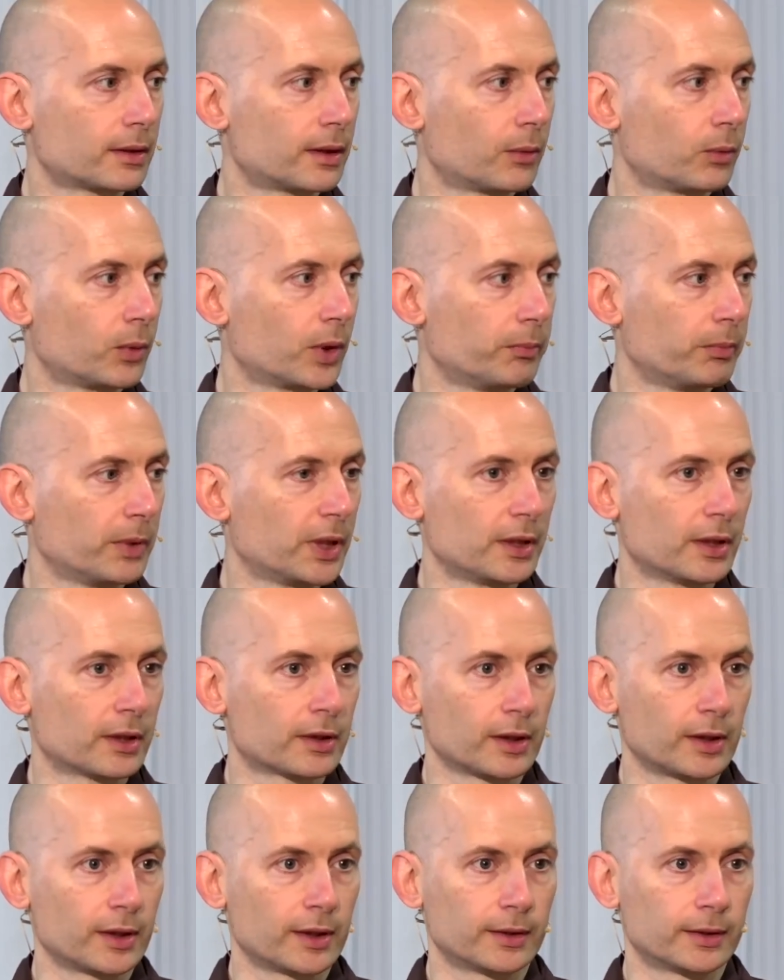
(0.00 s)
Then we
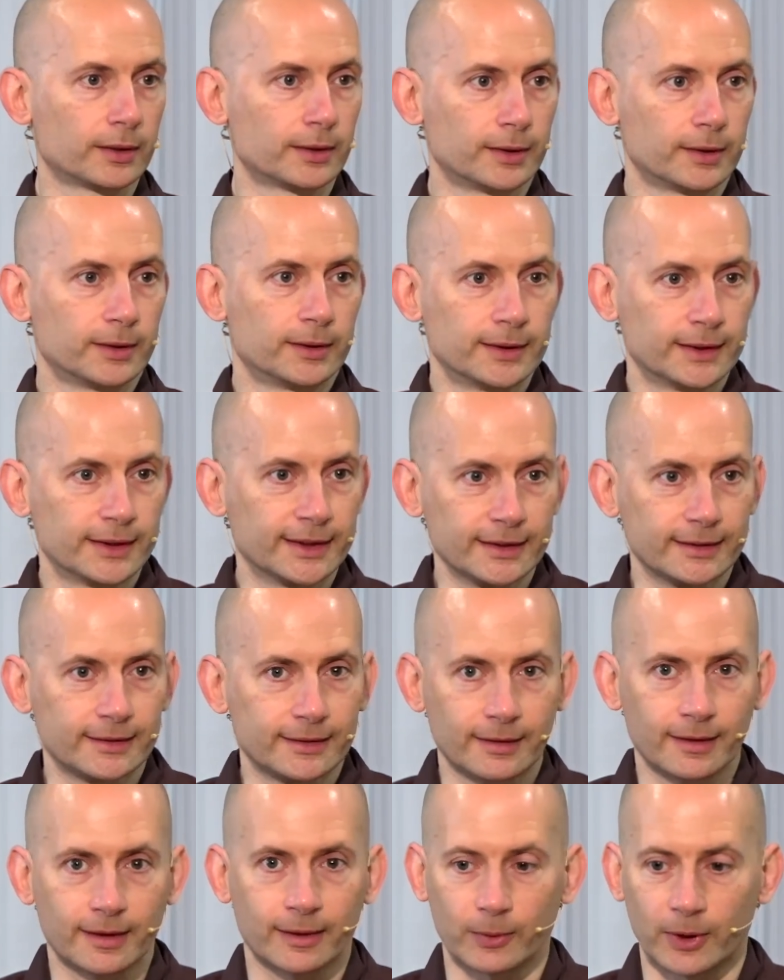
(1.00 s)
immediately,
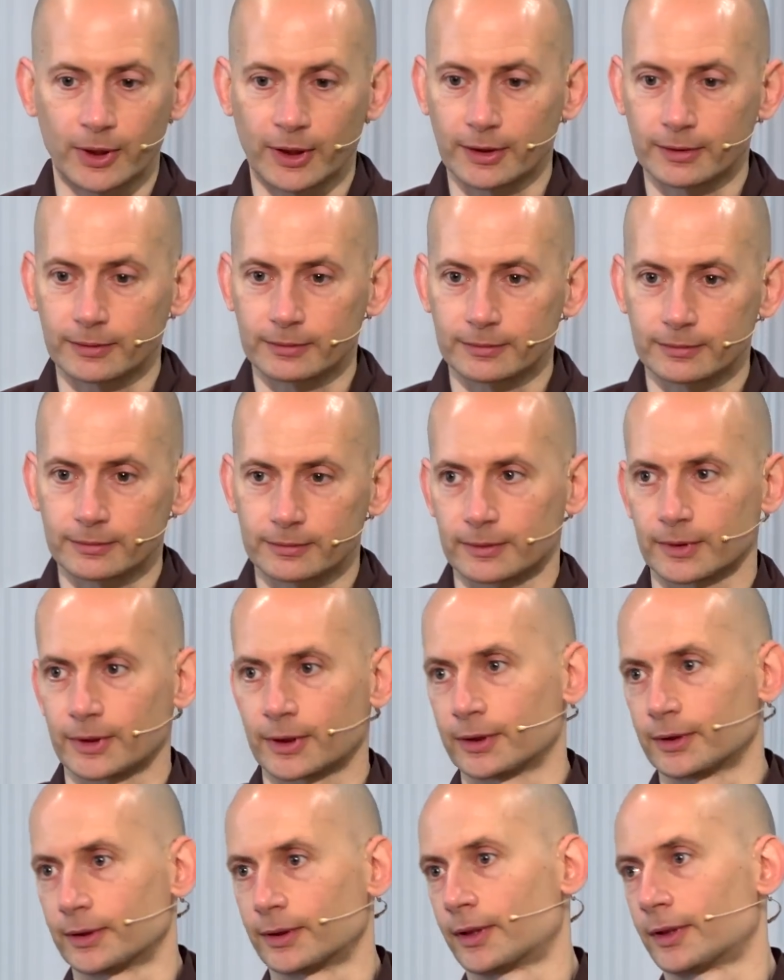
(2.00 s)
I want it,
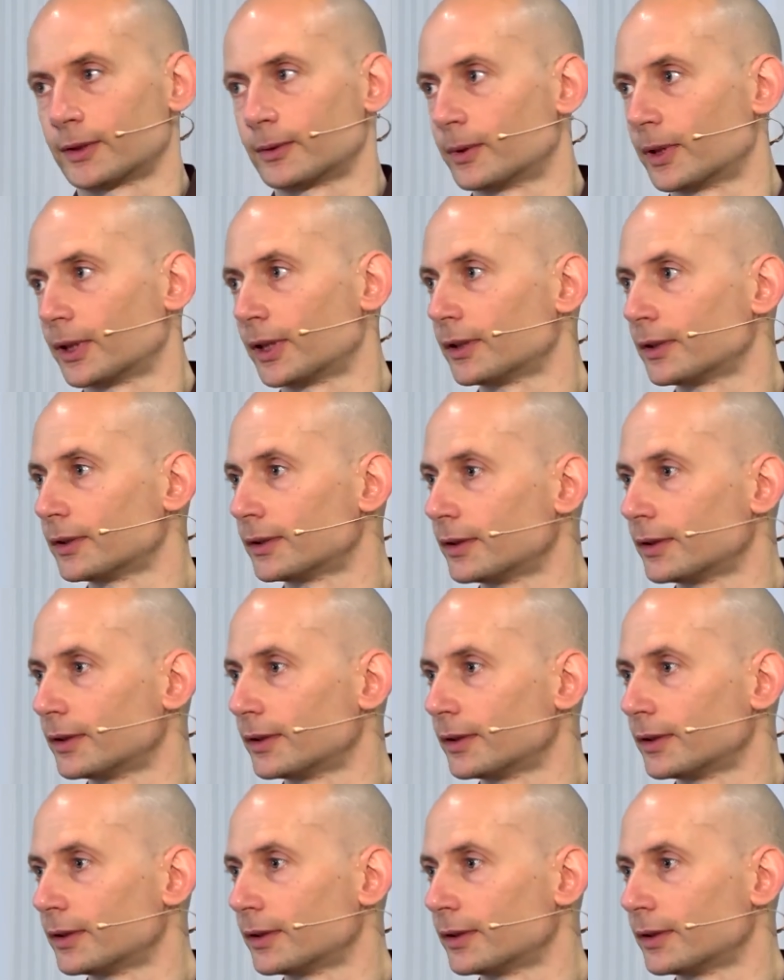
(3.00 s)
I don't want it.